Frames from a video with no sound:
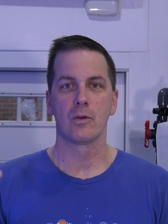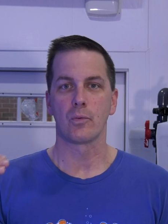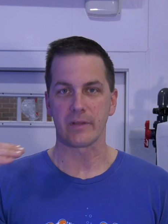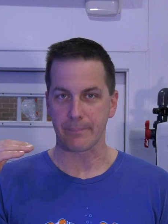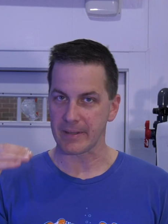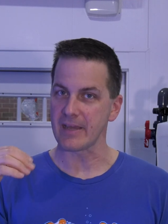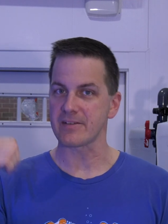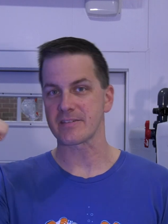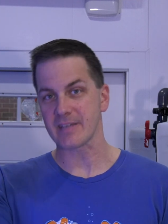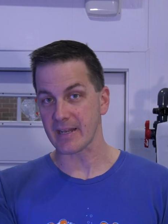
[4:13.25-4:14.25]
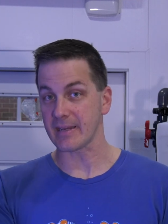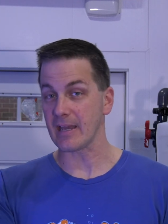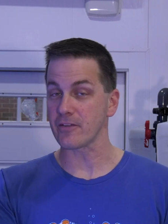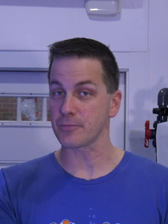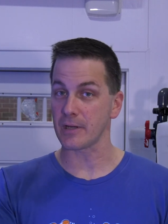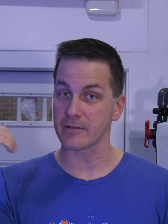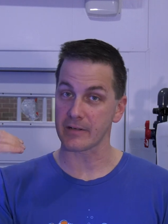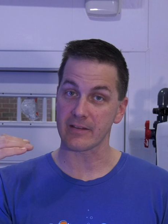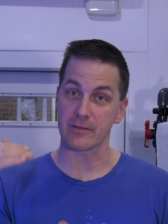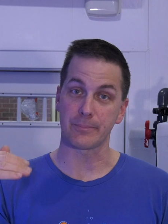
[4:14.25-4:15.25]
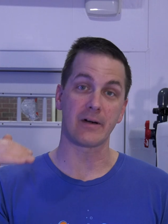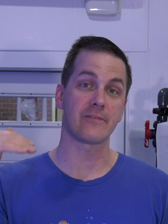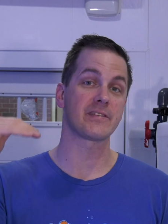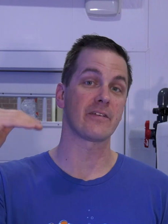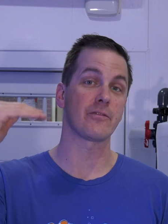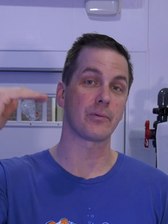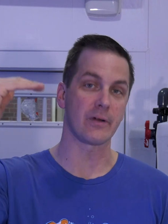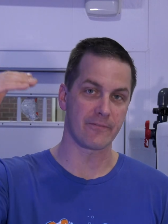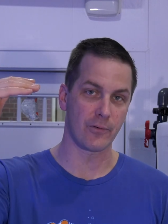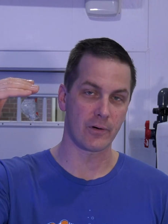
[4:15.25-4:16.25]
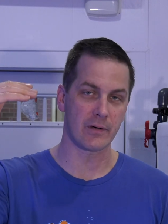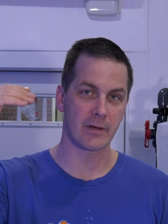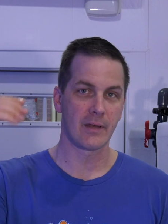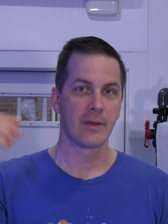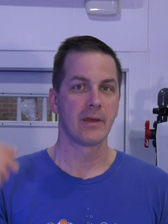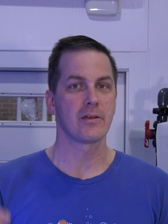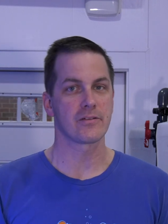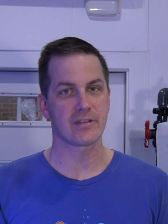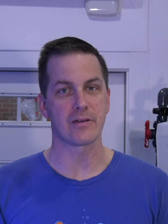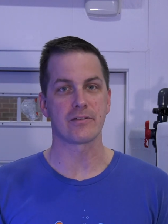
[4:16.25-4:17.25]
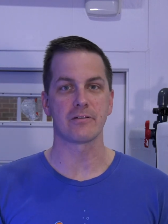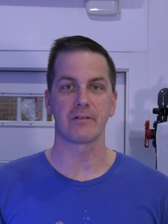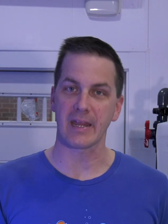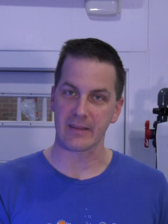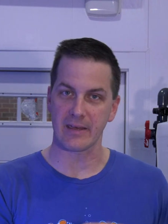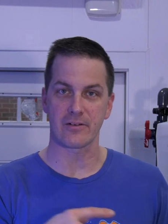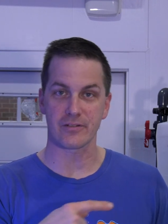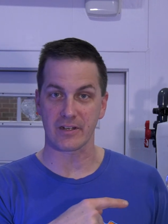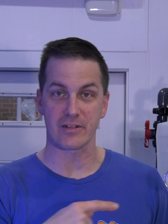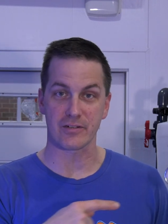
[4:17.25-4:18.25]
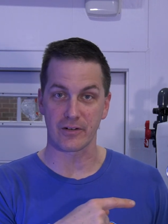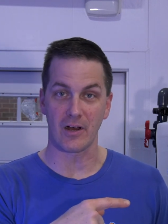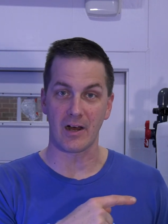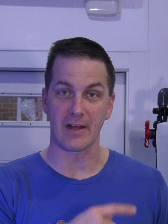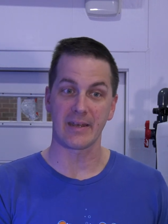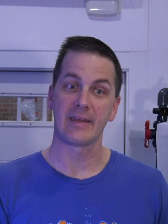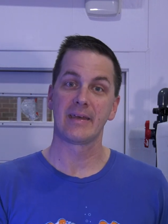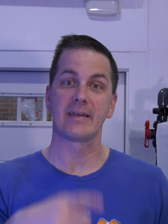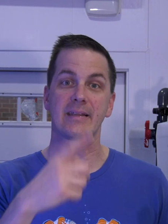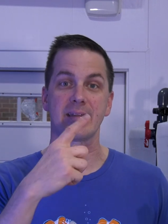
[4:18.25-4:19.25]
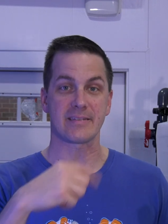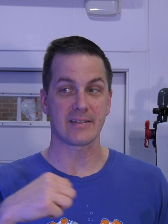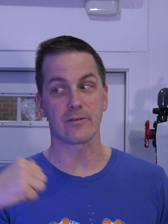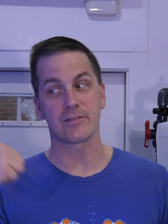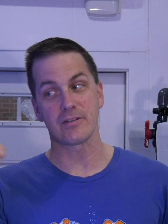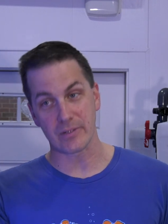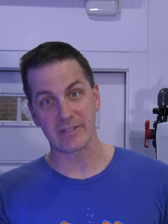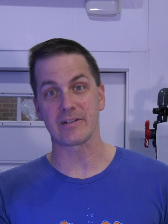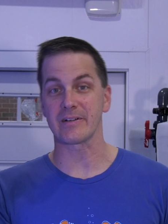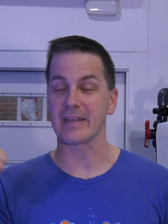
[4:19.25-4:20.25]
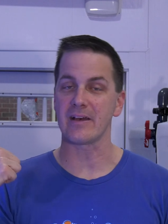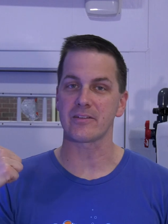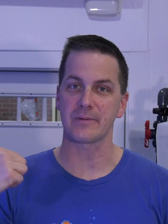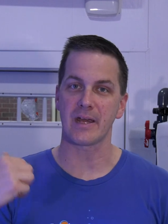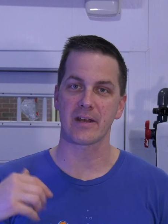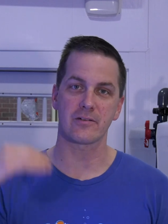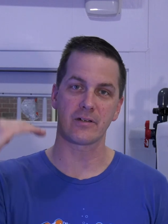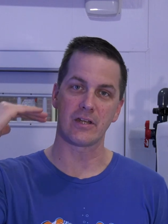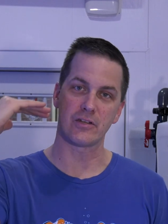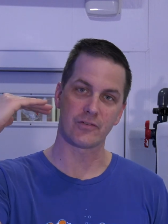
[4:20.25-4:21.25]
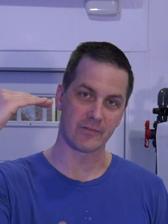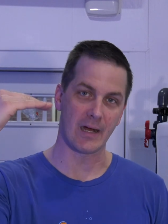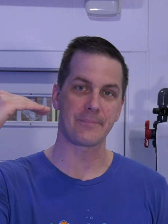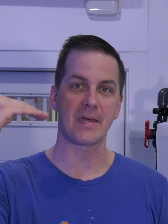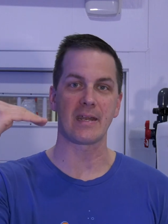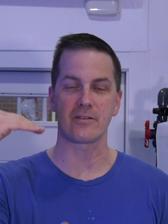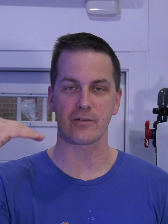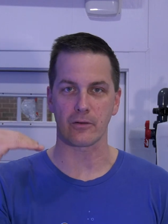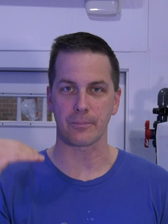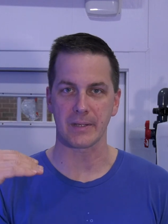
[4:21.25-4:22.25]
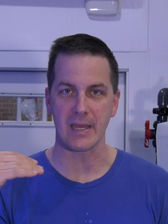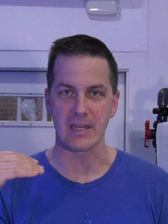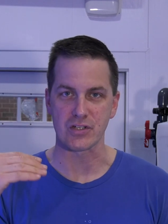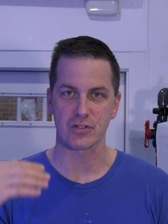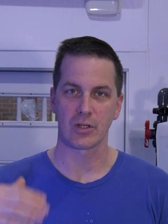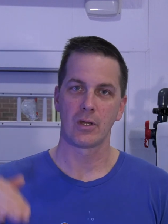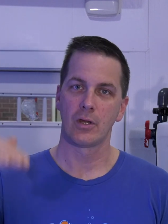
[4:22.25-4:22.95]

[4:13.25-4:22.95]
When the pH inside of the calcium reactor gets above 7.4, your CO2 regulator is going to turn on, let CO2 into your calcium reactor, and drop that internal pH.